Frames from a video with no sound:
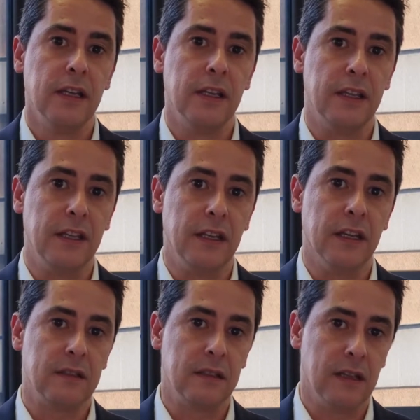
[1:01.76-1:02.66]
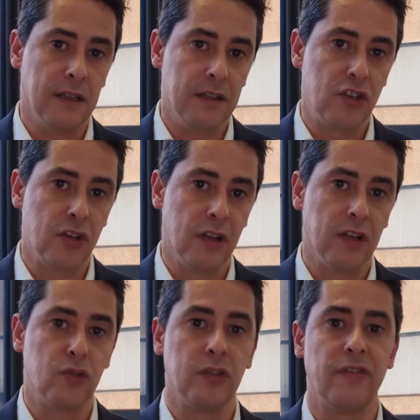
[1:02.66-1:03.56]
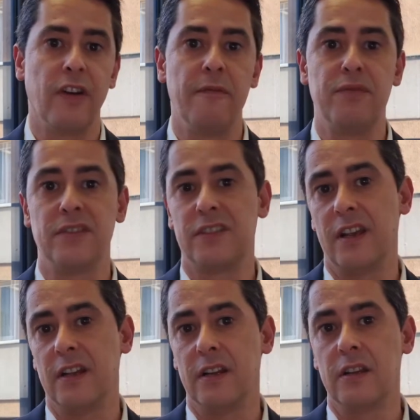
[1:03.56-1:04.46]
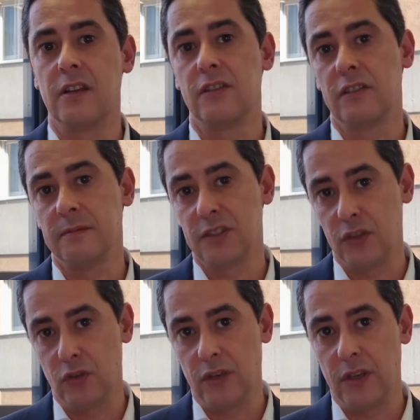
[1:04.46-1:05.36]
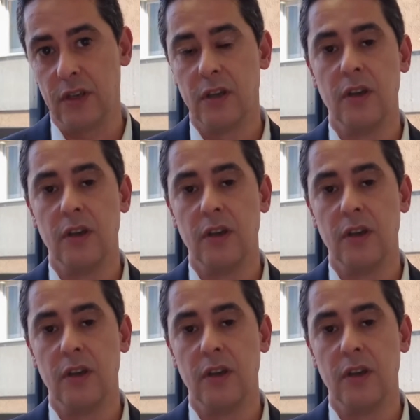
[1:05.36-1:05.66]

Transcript: the additional 25% customs duty